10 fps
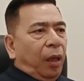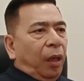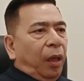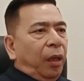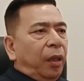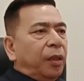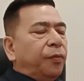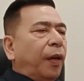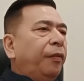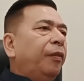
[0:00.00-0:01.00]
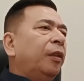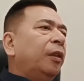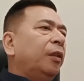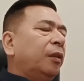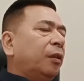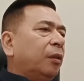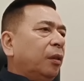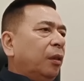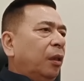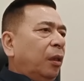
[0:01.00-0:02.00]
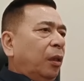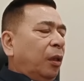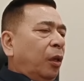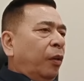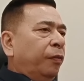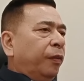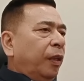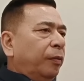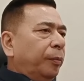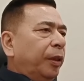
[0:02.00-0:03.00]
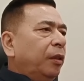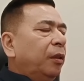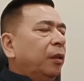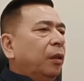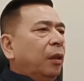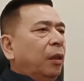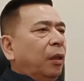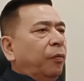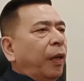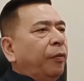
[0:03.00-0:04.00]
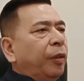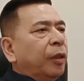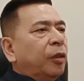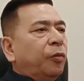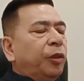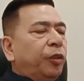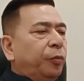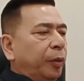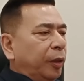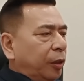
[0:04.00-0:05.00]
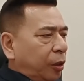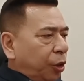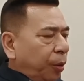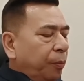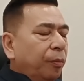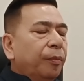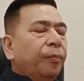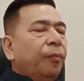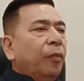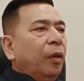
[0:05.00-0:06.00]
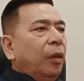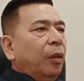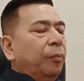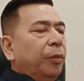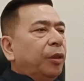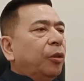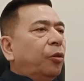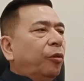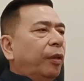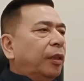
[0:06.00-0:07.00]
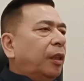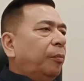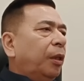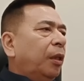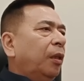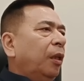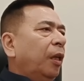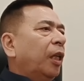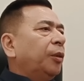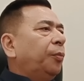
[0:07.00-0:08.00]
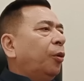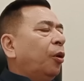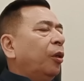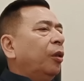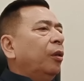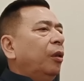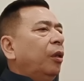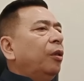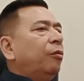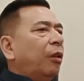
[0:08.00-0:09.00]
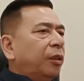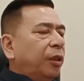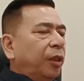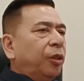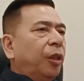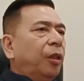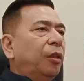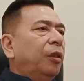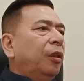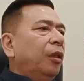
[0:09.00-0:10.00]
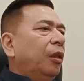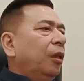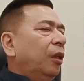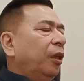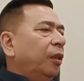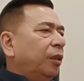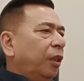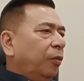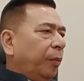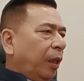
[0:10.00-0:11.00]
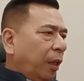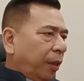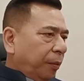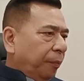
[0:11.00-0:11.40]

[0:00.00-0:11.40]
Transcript: In this 5 years of government, 5 years of chief ministership, Mr. Konrad Sangma has brought drastic change in the state of Meghalaya.